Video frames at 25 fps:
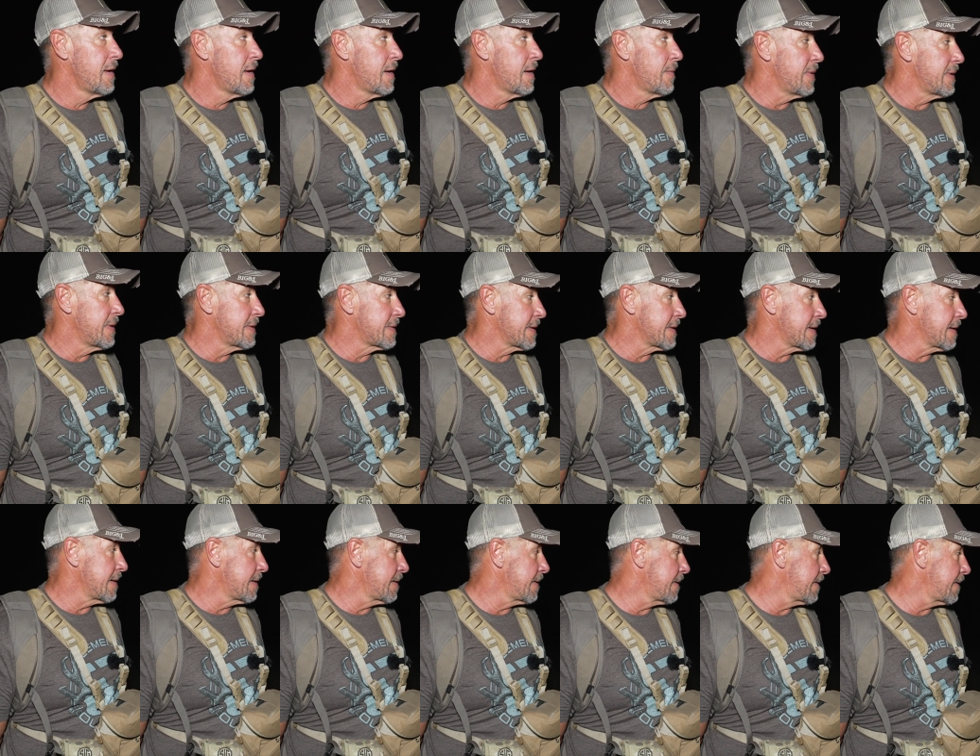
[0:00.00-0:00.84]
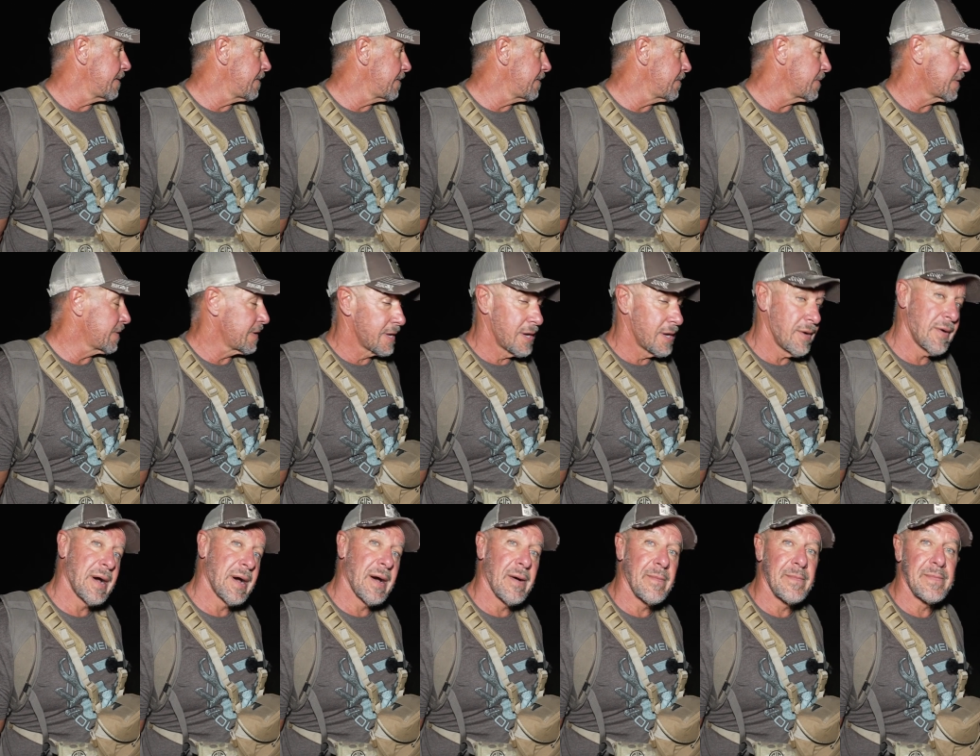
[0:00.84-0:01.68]
But we're gonna
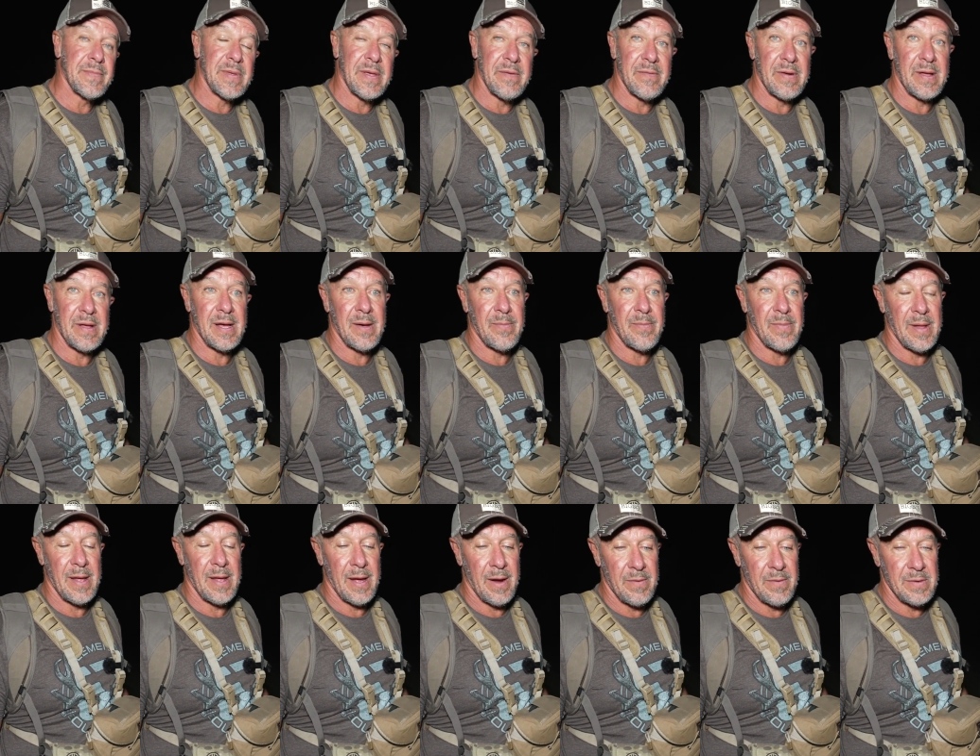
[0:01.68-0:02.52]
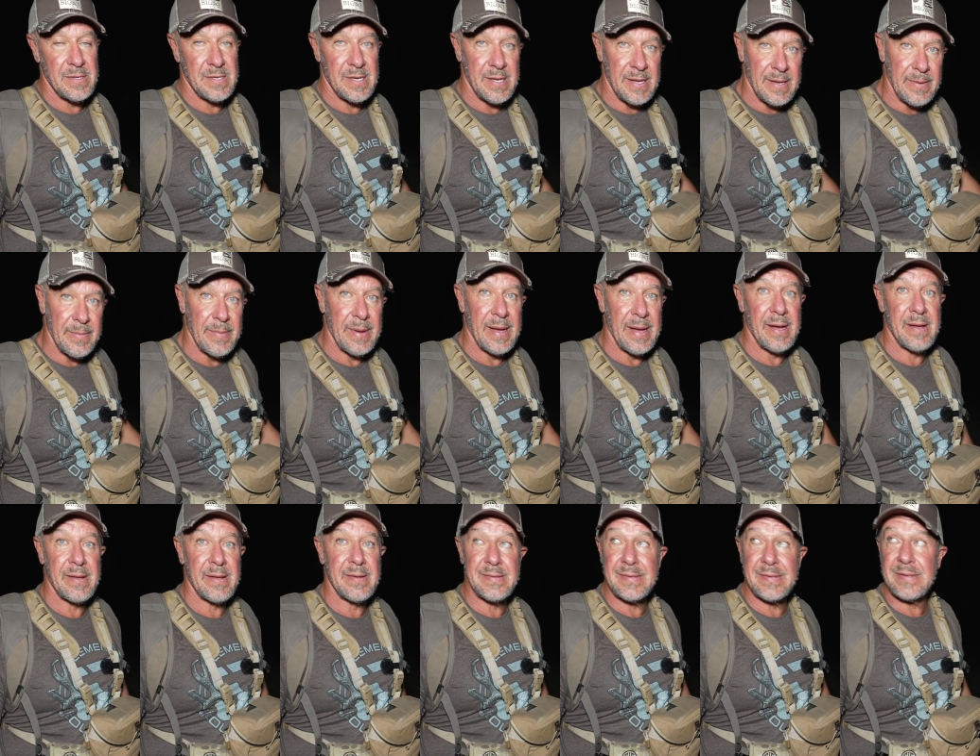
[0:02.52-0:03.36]
go out, give it a couple hours, and then come
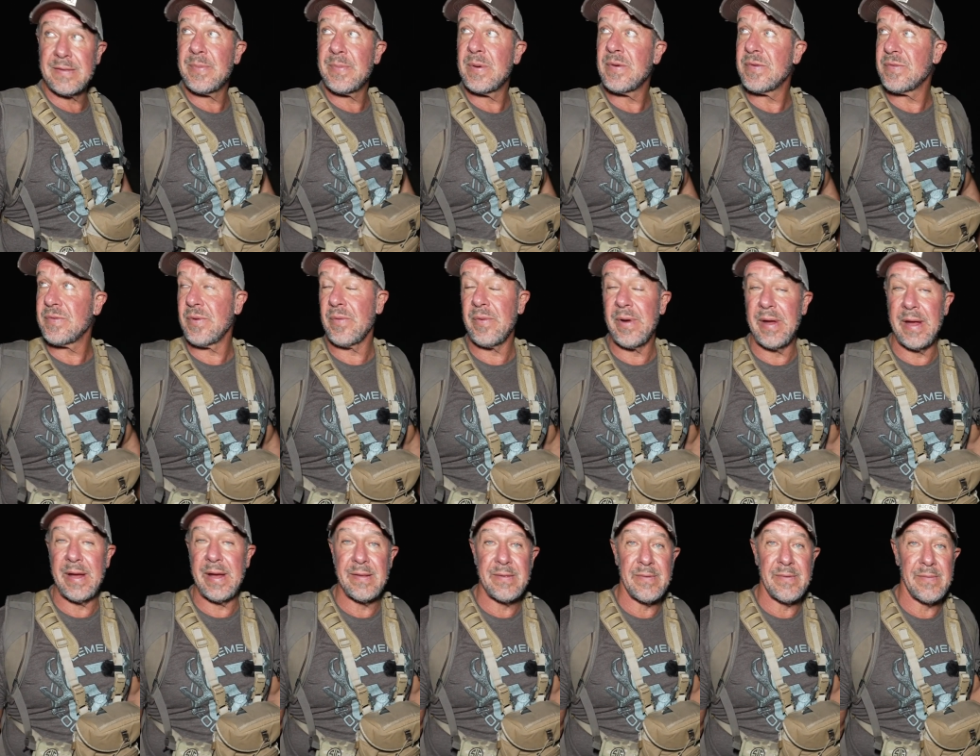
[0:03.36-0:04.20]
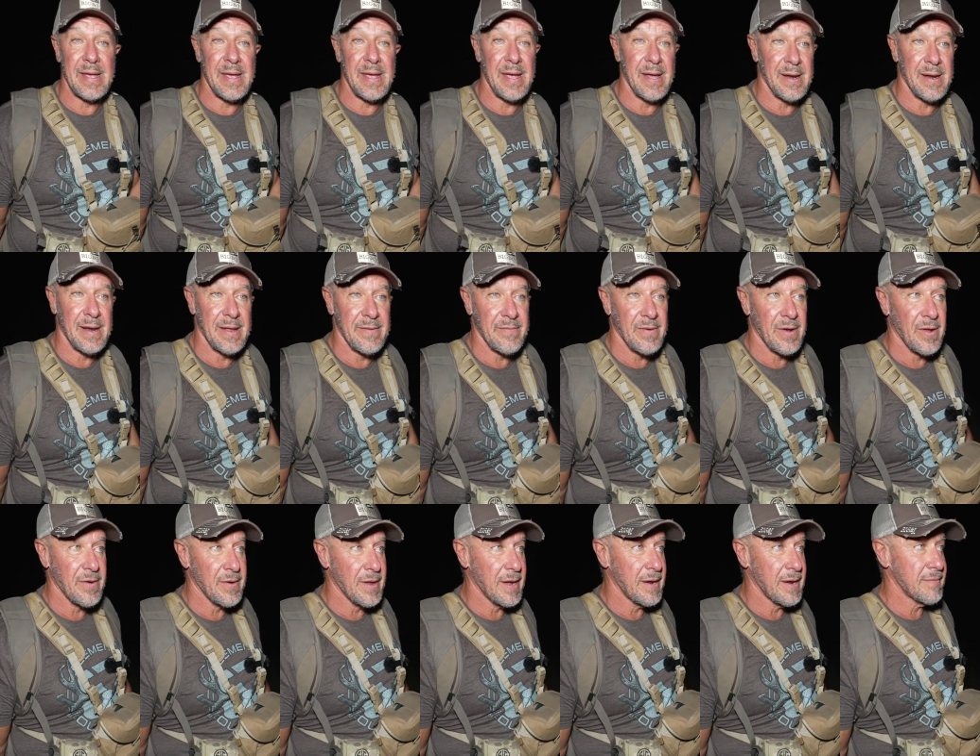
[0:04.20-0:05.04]
back because it's supposed to rain, so we can't leave it
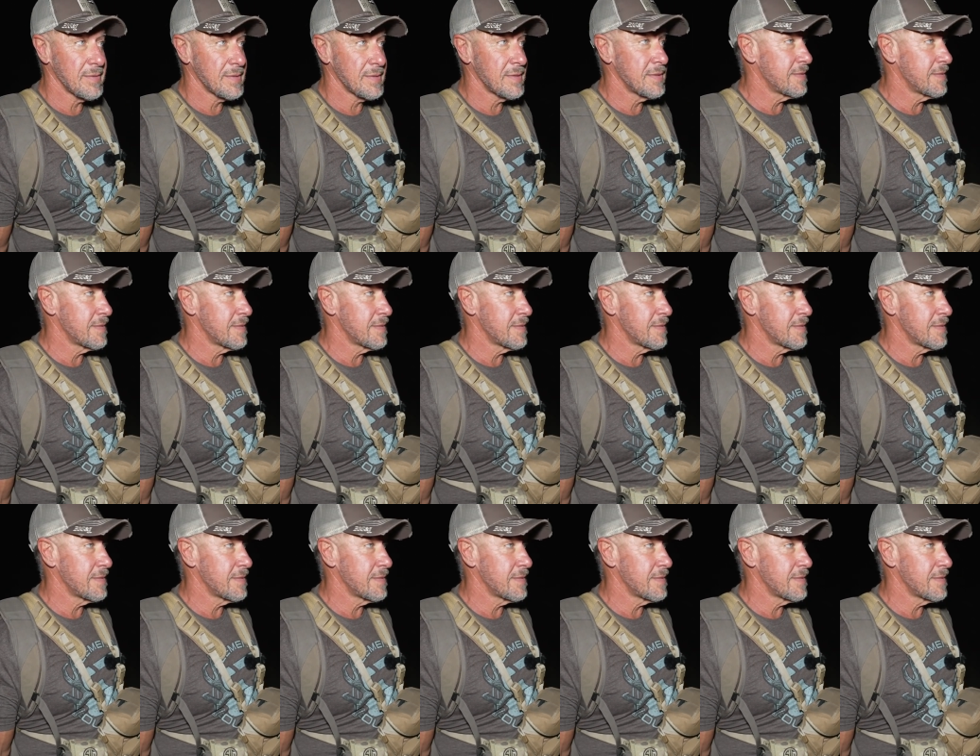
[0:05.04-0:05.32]
all night.